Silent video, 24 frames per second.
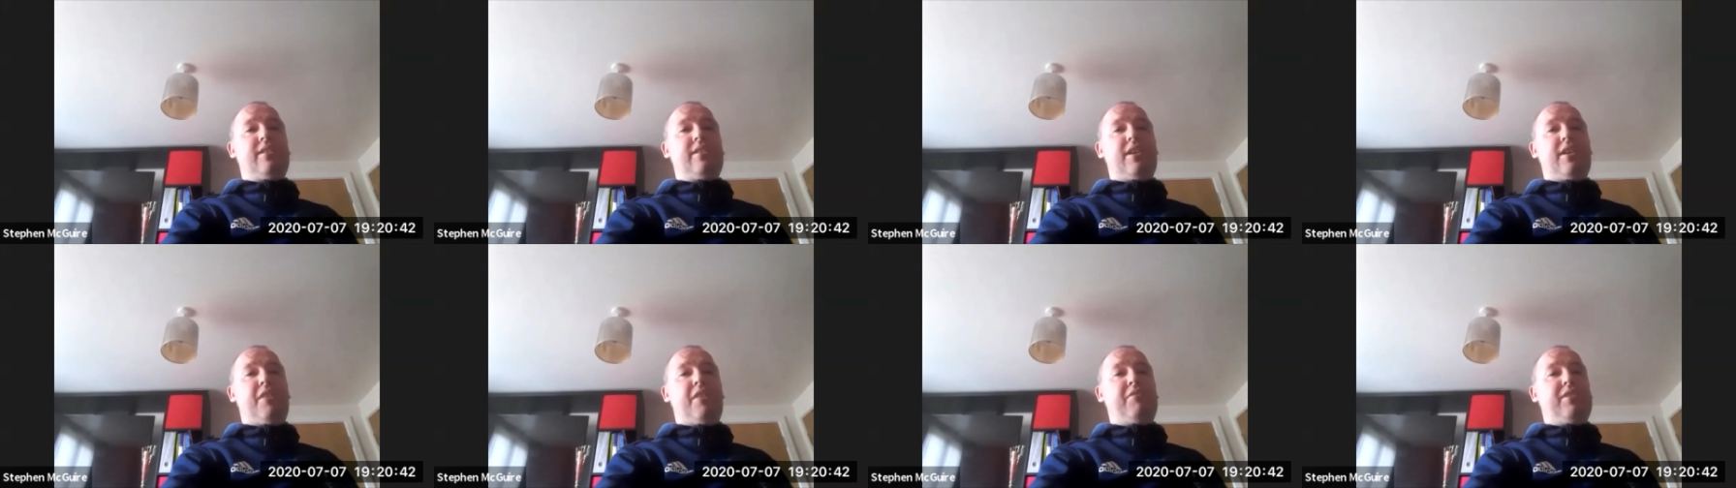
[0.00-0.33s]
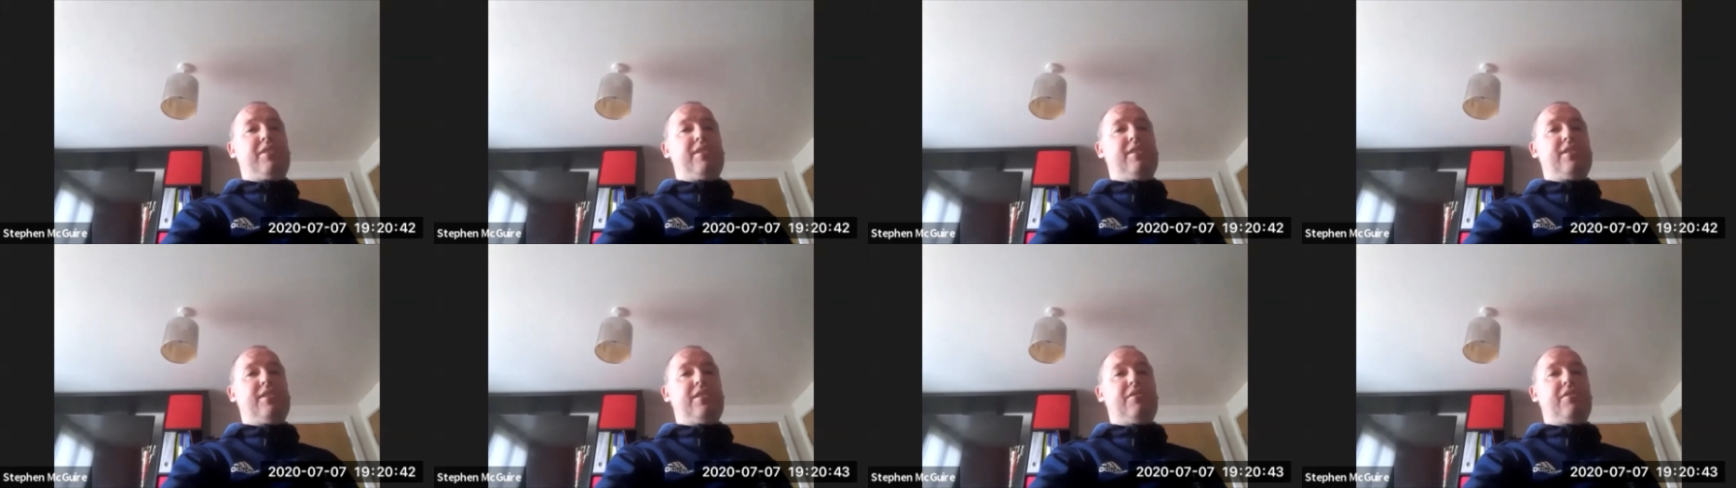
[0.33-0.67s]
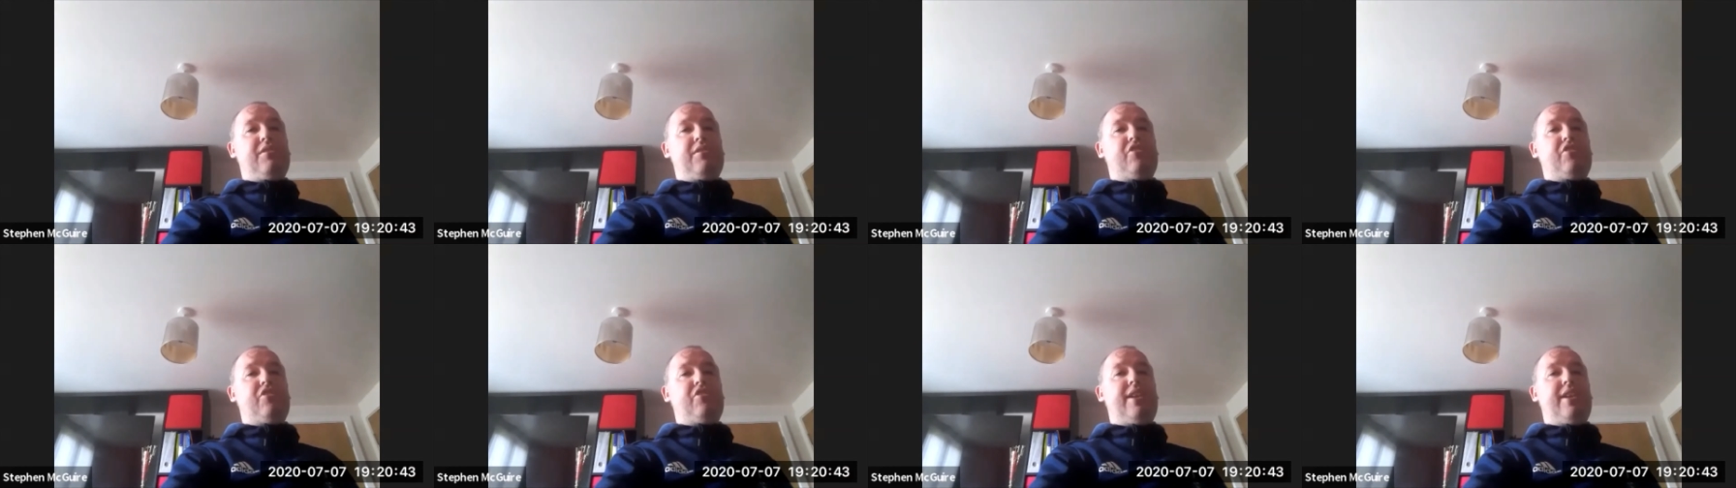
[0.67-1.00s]
Counting's a
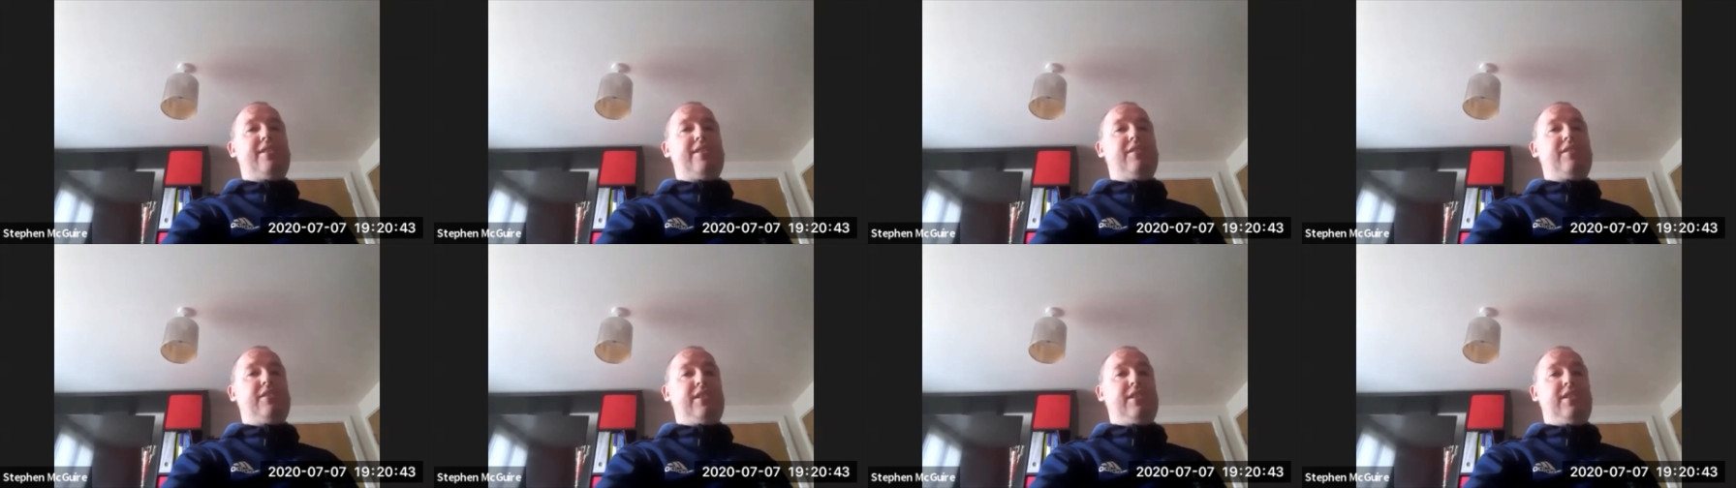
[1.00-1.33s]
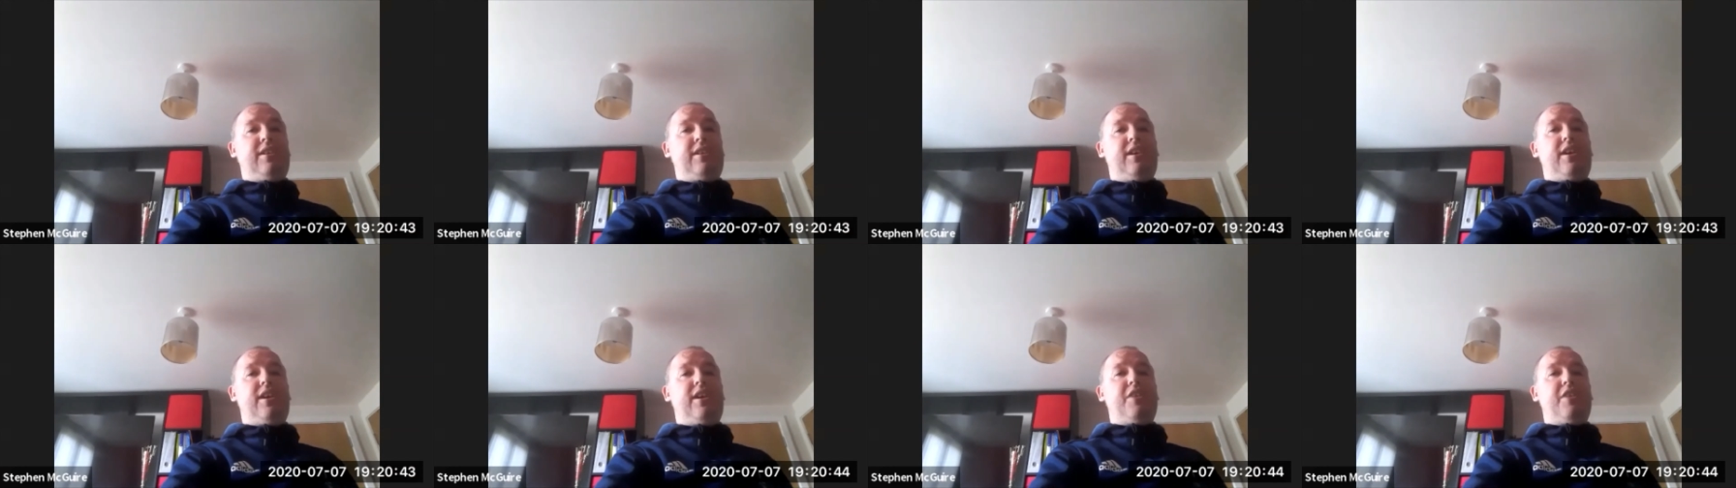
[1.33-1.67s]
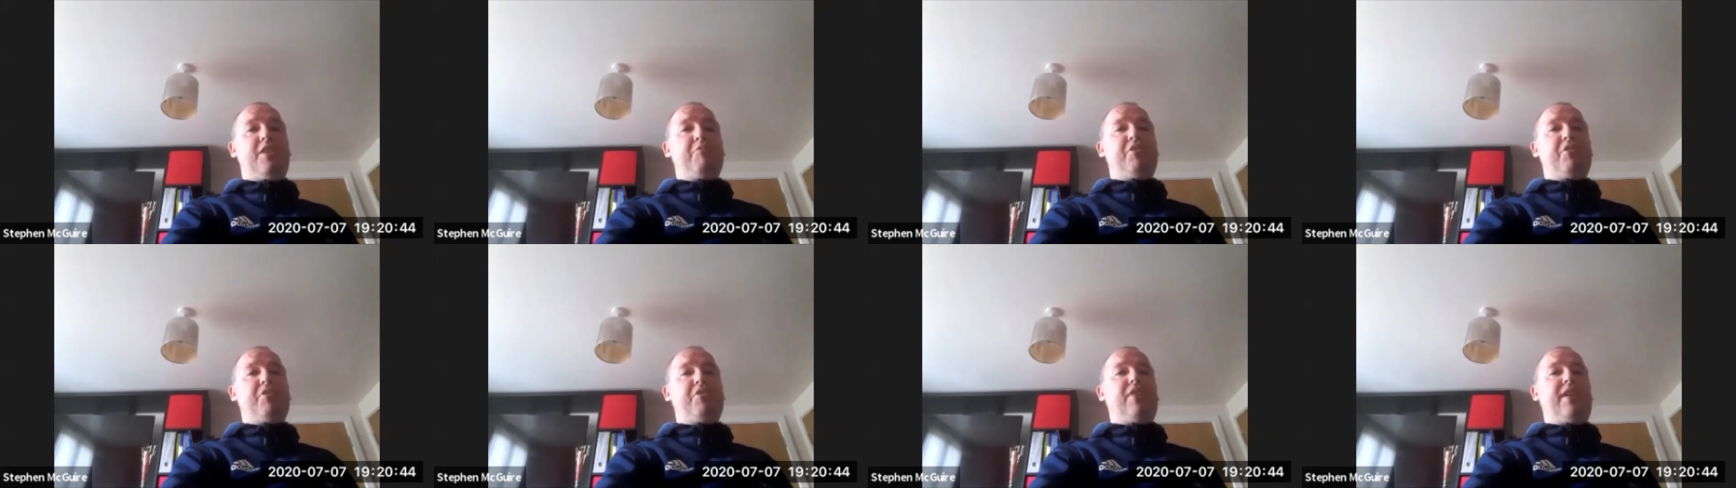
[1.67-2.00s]
good strategy.
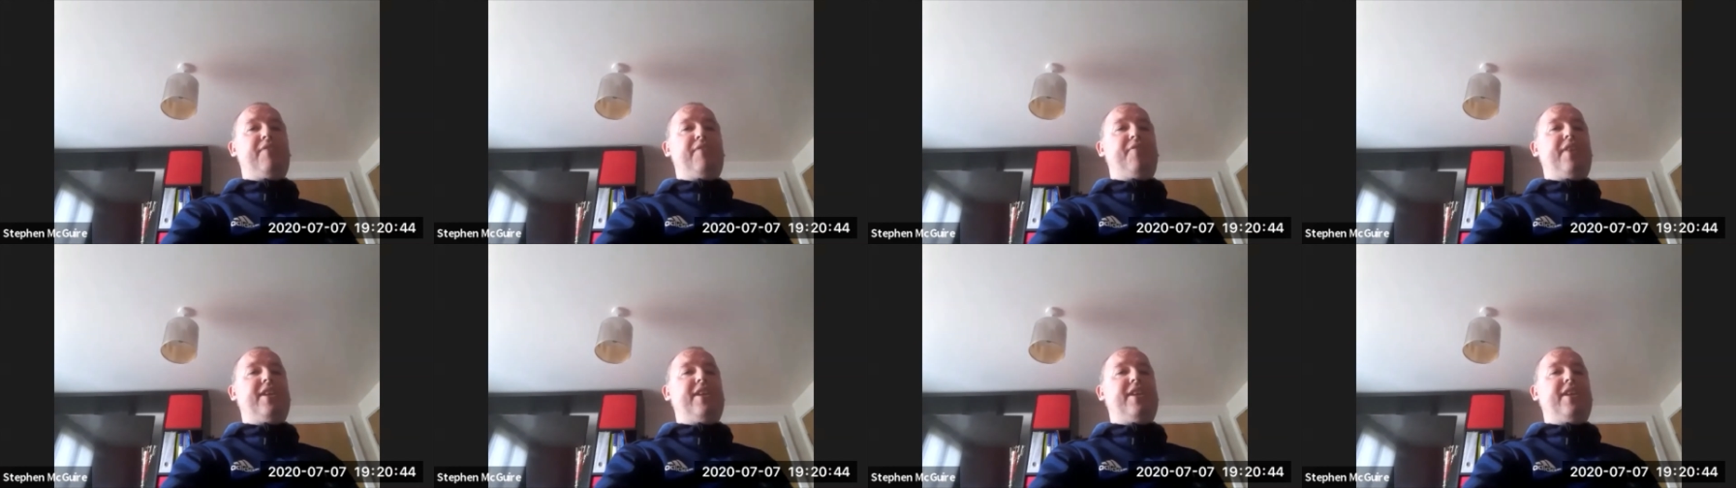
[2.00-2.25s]
But try and find